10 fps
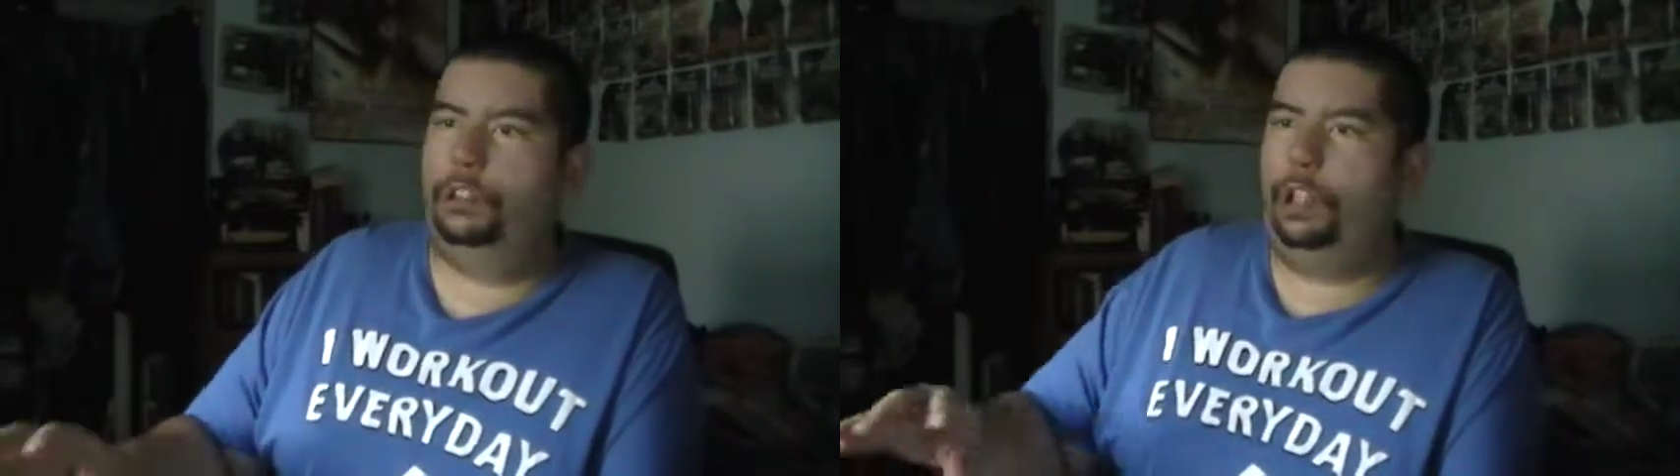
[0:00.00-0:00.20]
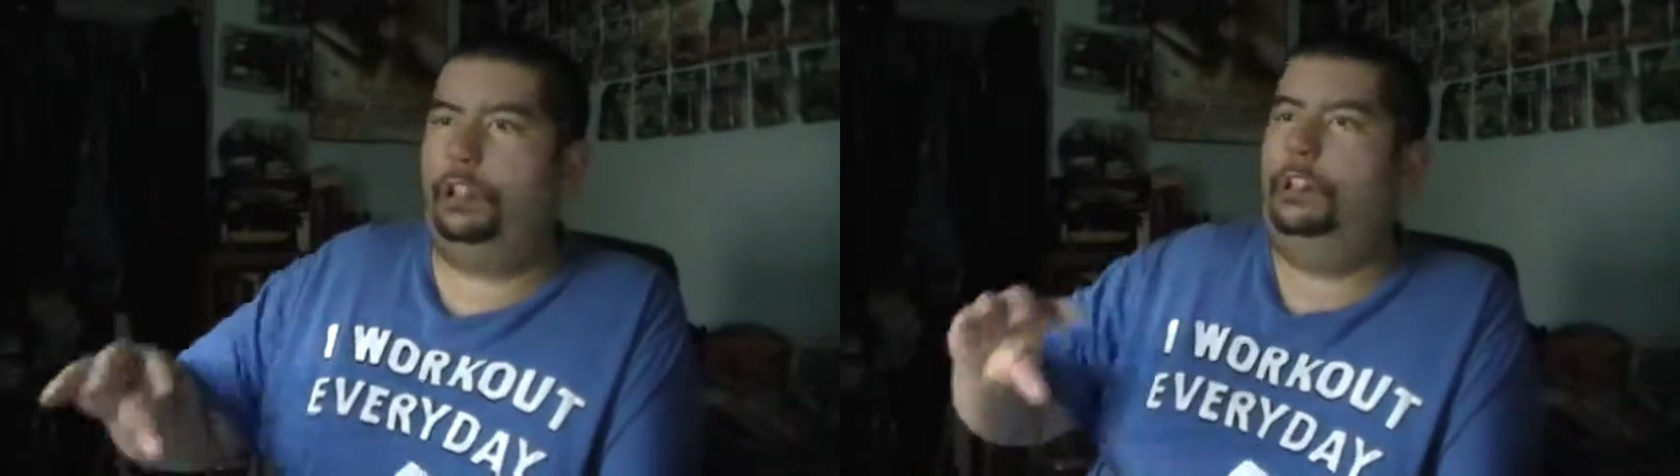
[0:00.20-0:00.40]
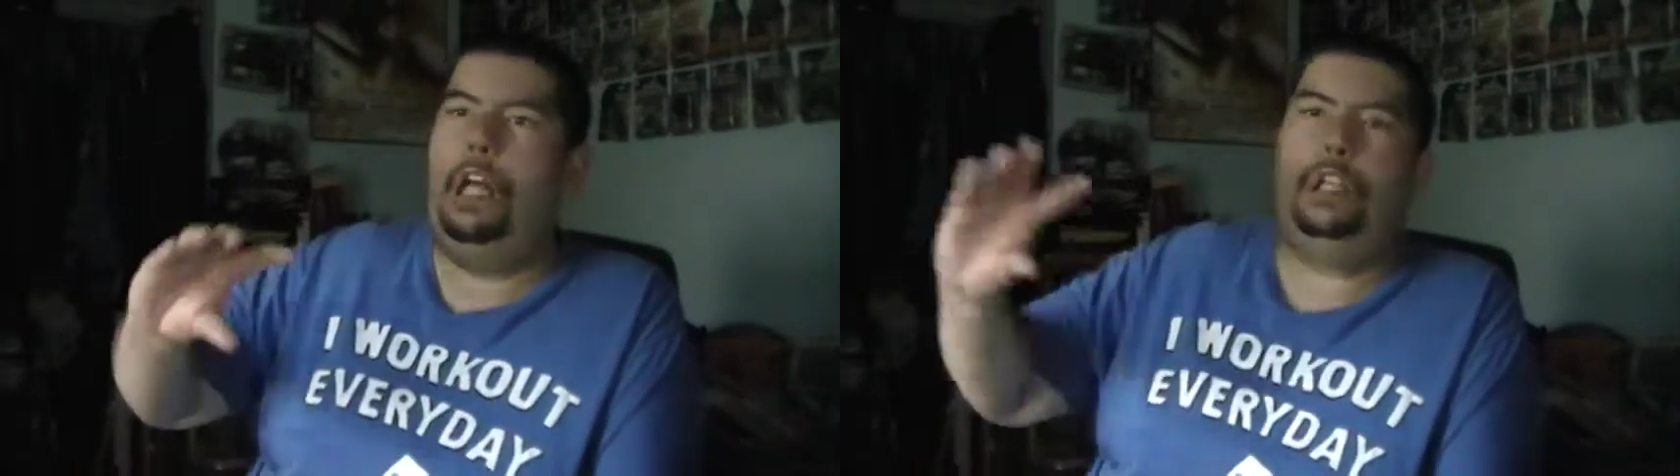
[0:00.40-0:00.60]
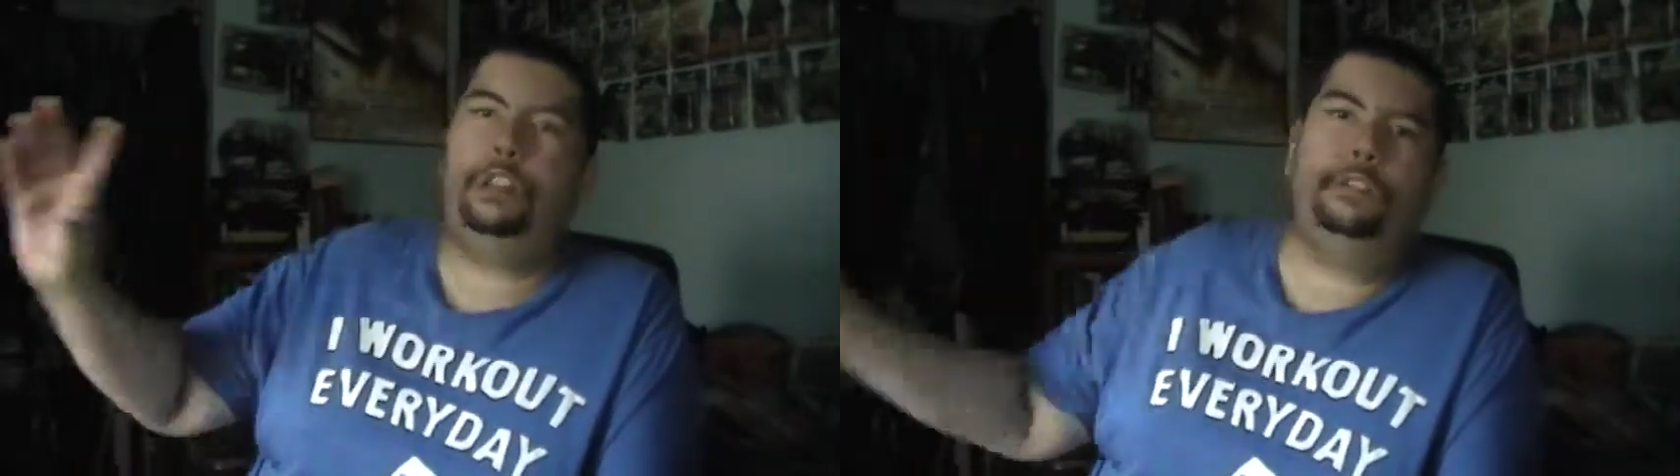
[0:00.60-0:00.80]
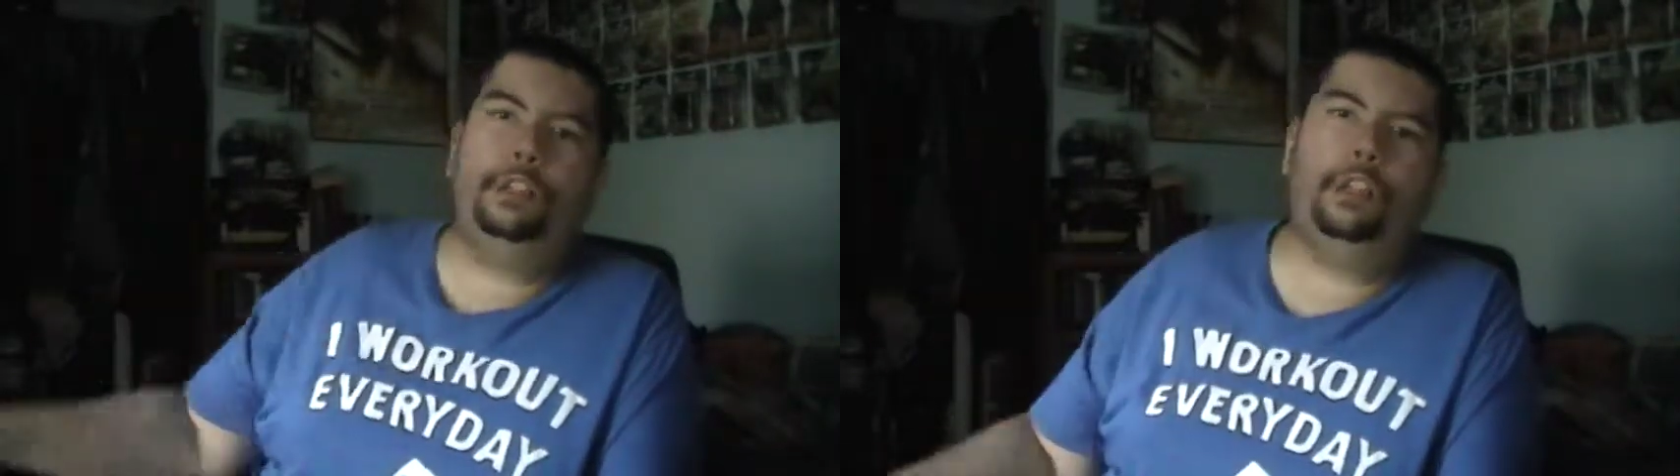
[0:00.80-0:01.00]
It's like the
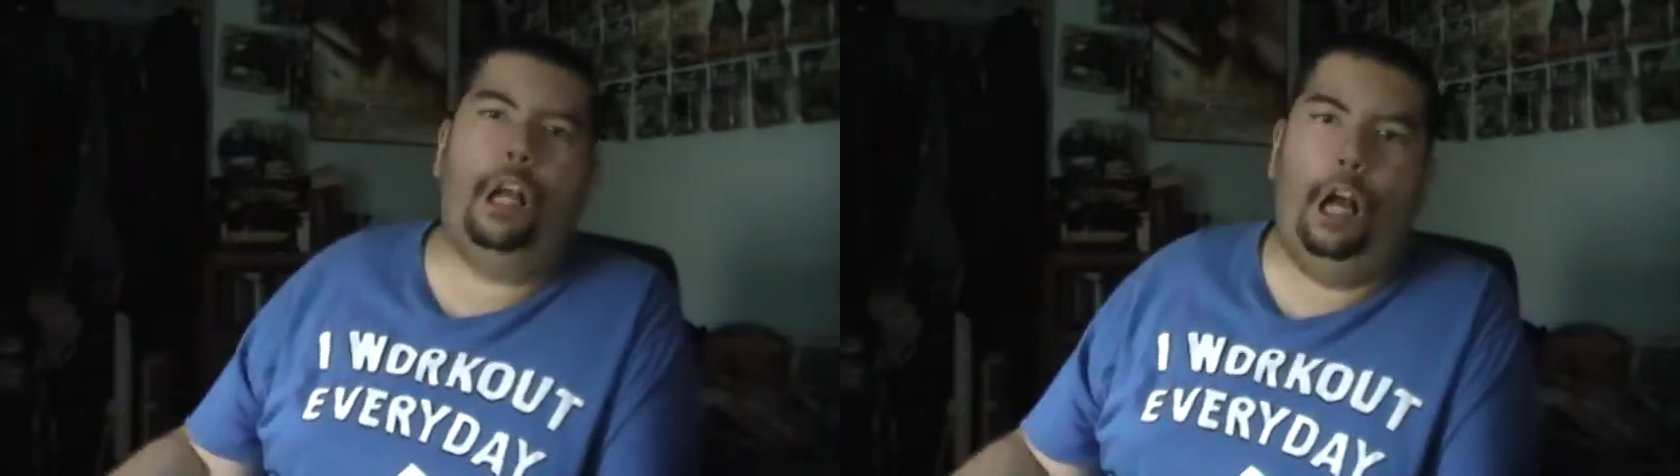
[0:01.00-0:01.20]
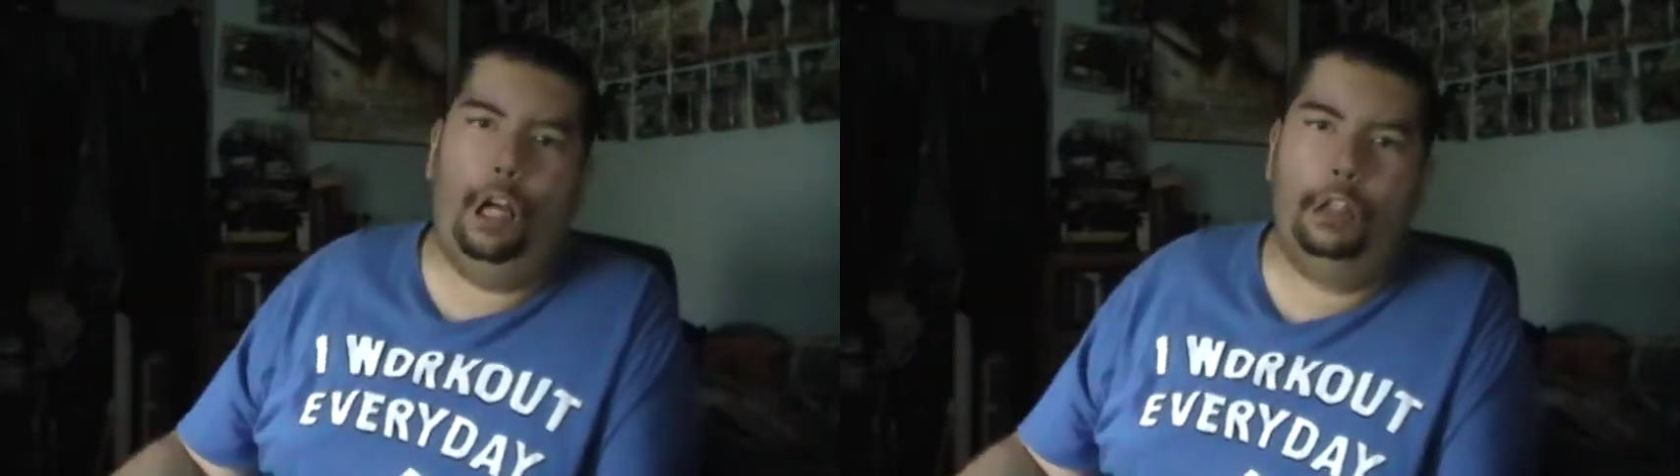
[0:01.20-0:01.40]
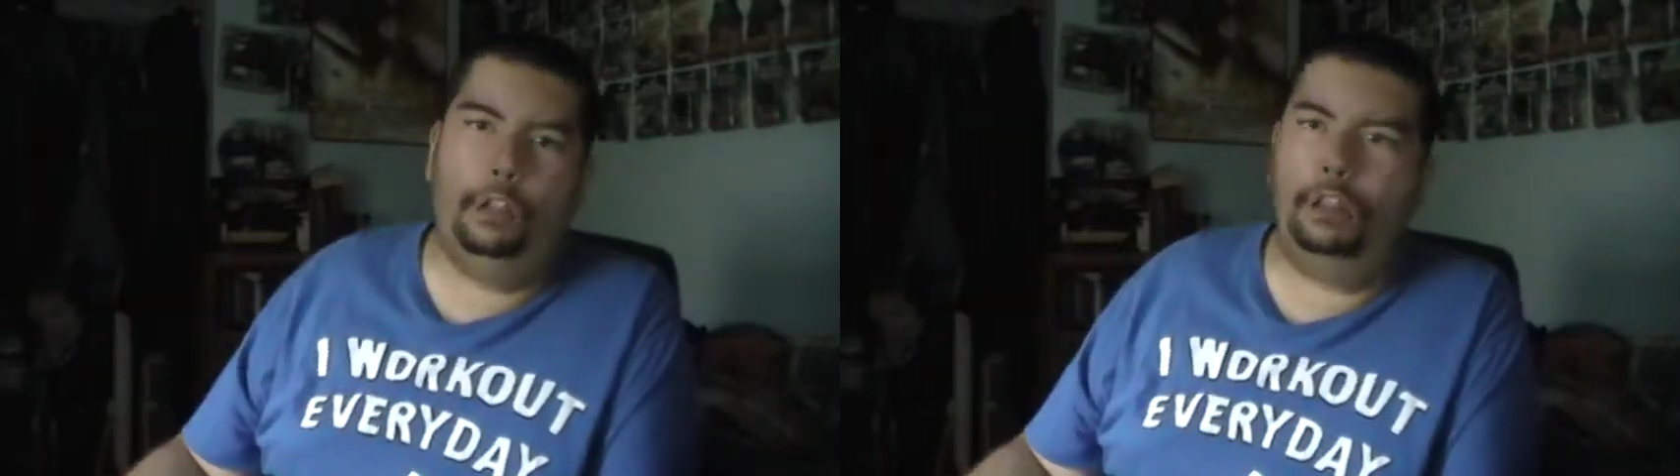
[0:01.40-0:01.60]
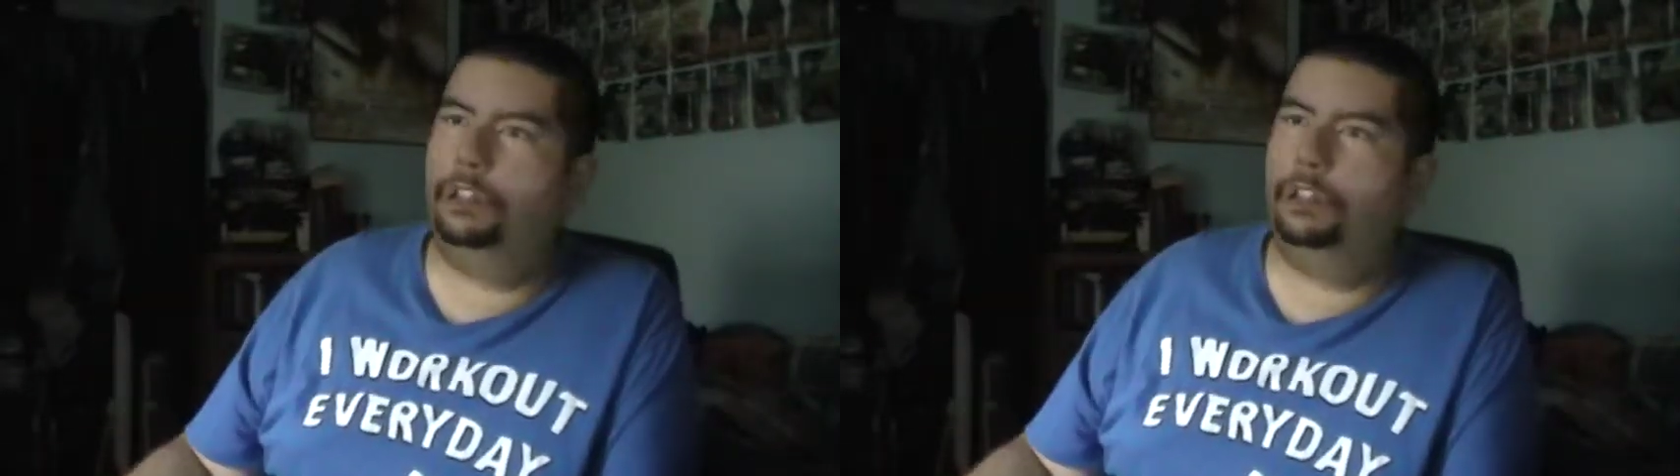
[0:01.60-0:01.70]
last of its kind.